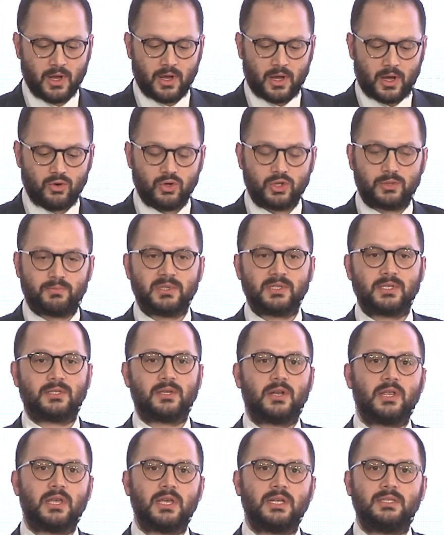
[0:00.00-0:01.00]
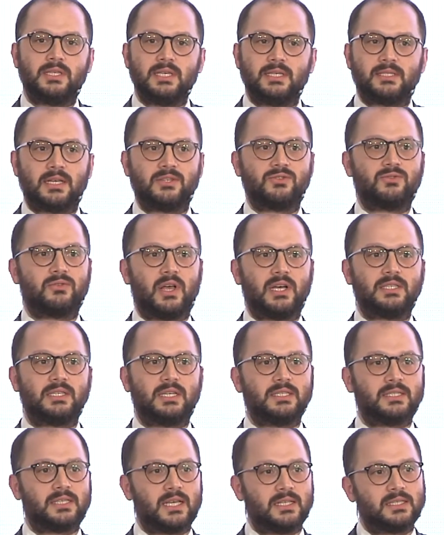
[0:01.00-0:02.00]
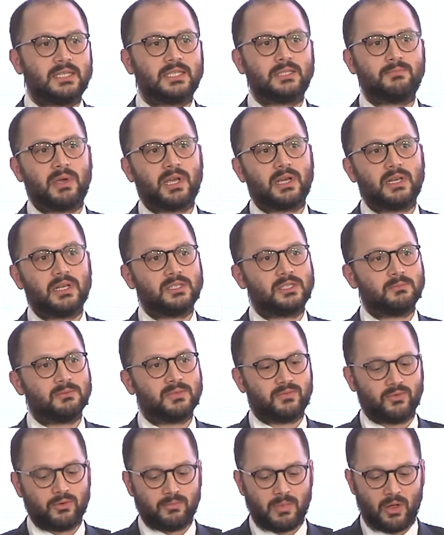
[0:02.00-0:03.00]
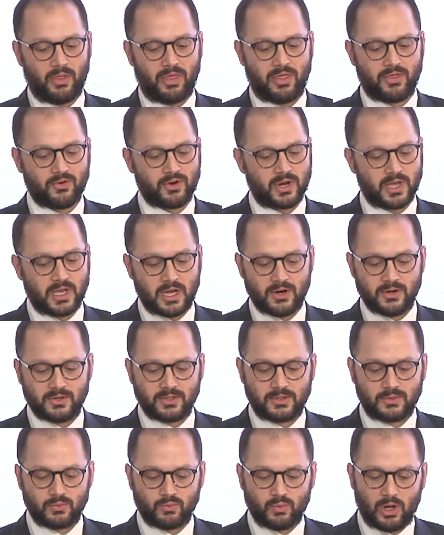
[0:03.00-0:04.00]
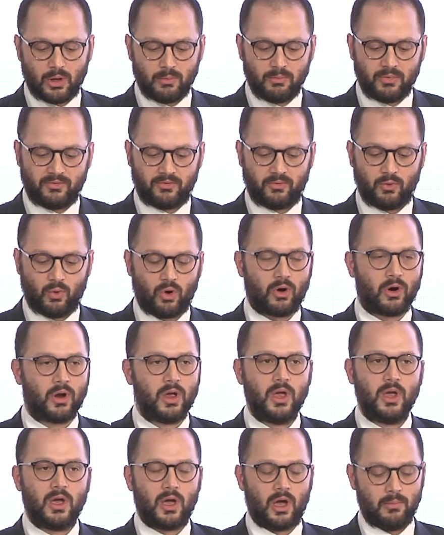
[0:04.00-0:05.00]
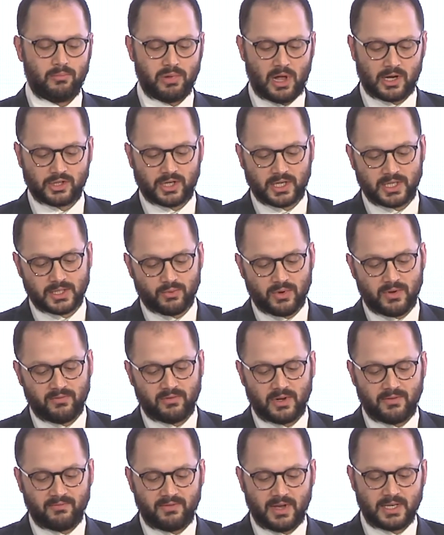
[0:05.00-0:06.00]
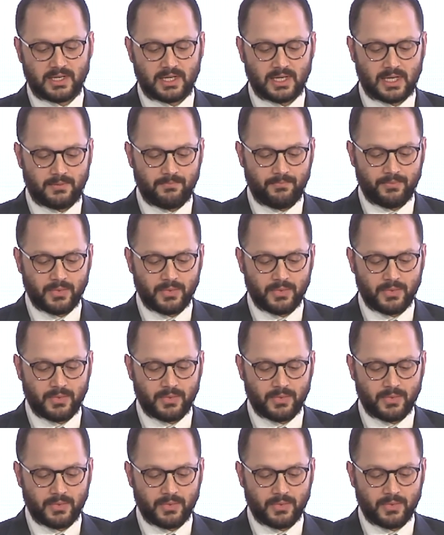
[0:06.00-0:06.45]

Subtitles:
who's been studying decentralized consensus mechanisms for about 30 years, well before blockchains were even invented.